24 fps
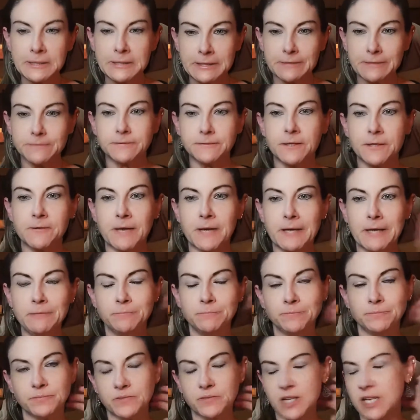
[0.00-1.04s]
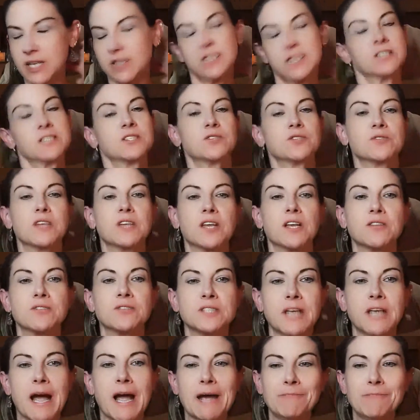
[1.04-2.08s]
Okay. And let's do the other side.